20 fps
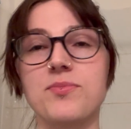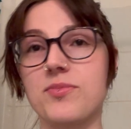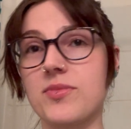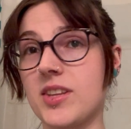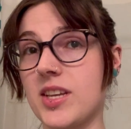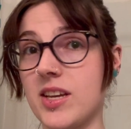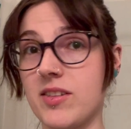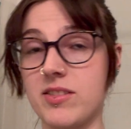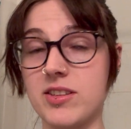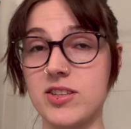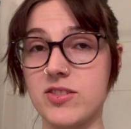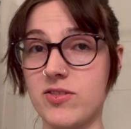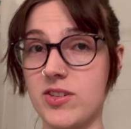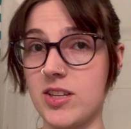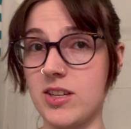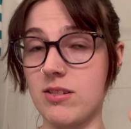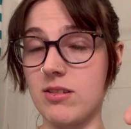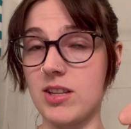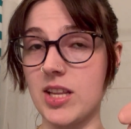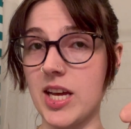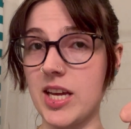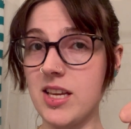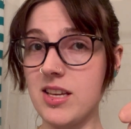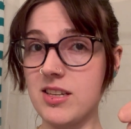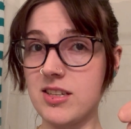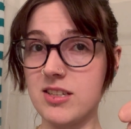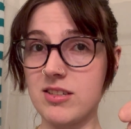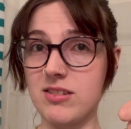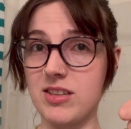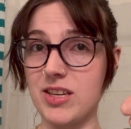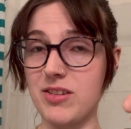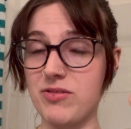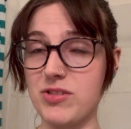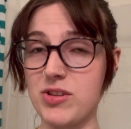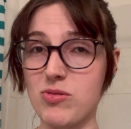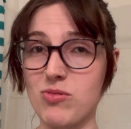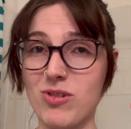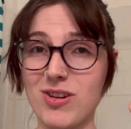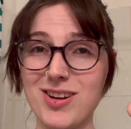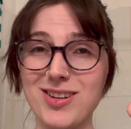give this video a like if you
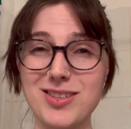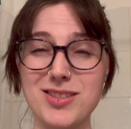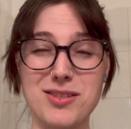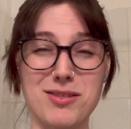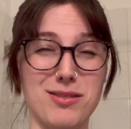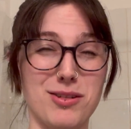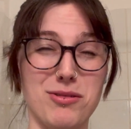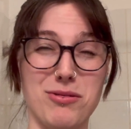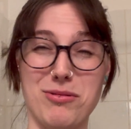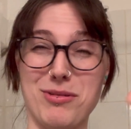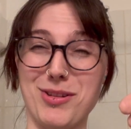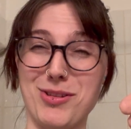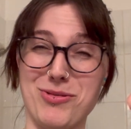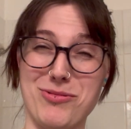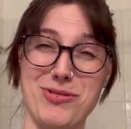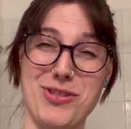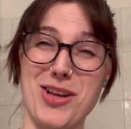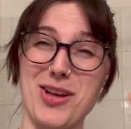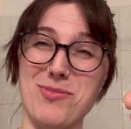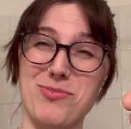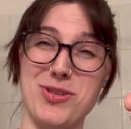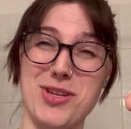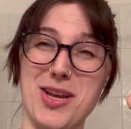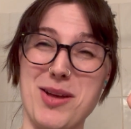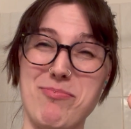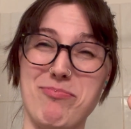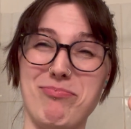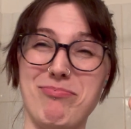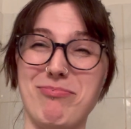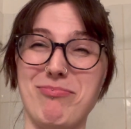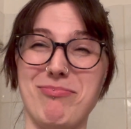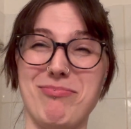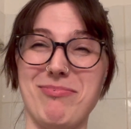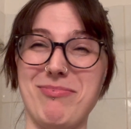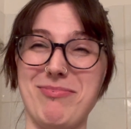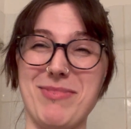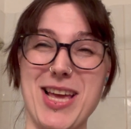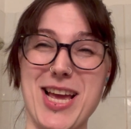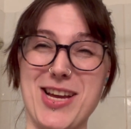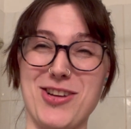want. A little thumbs up
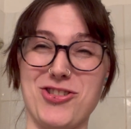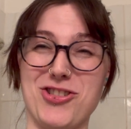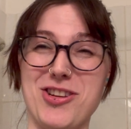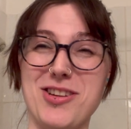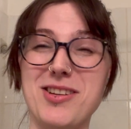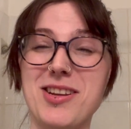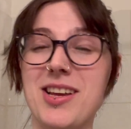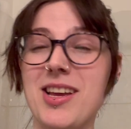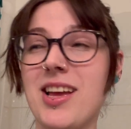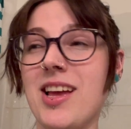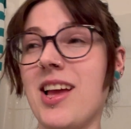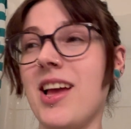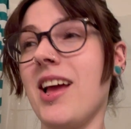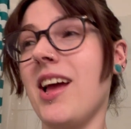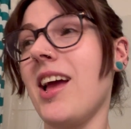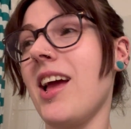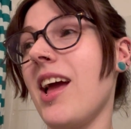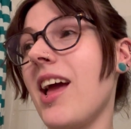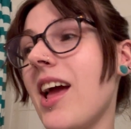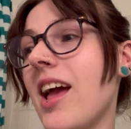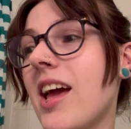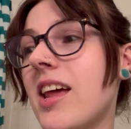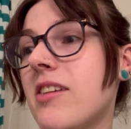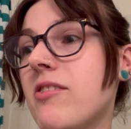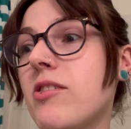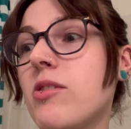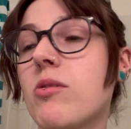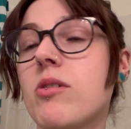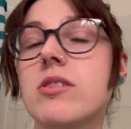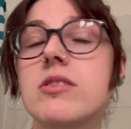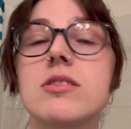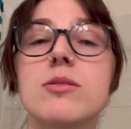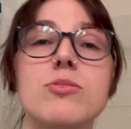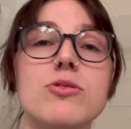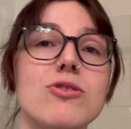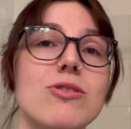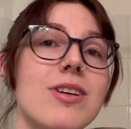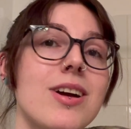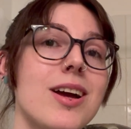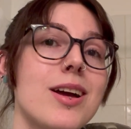action. And if you want to
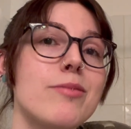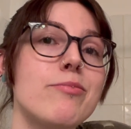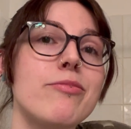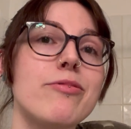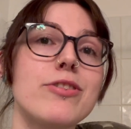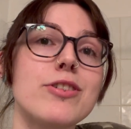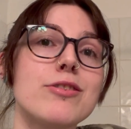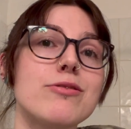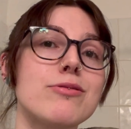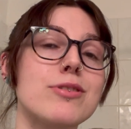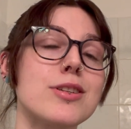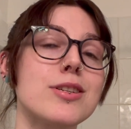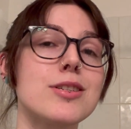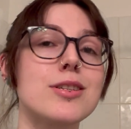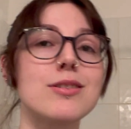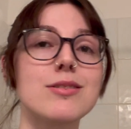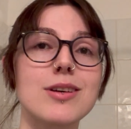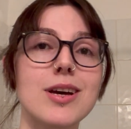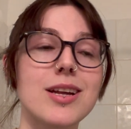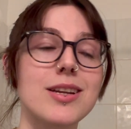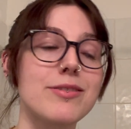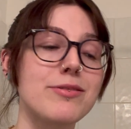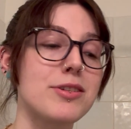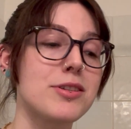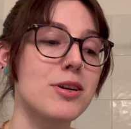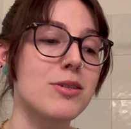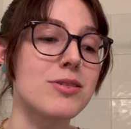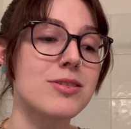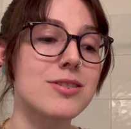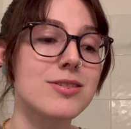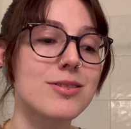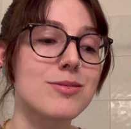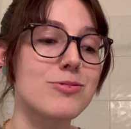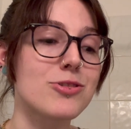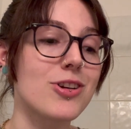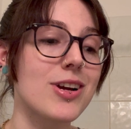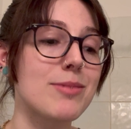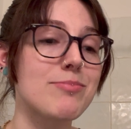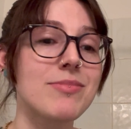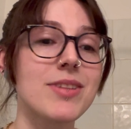subscribe, feel free to do that. And if you don't want to
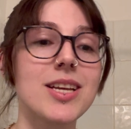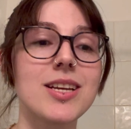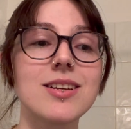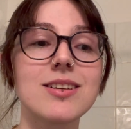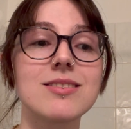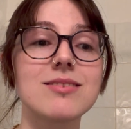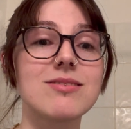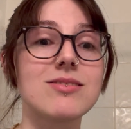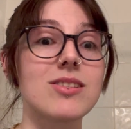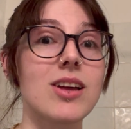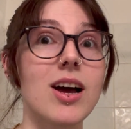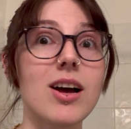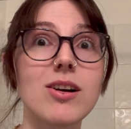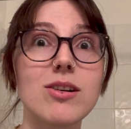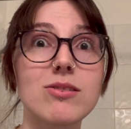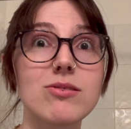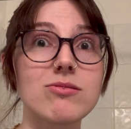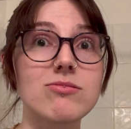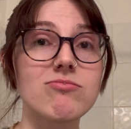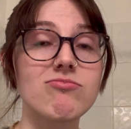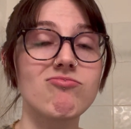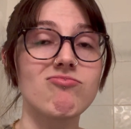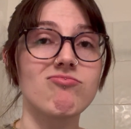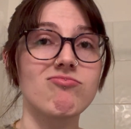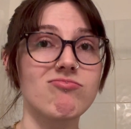subscribe, don't.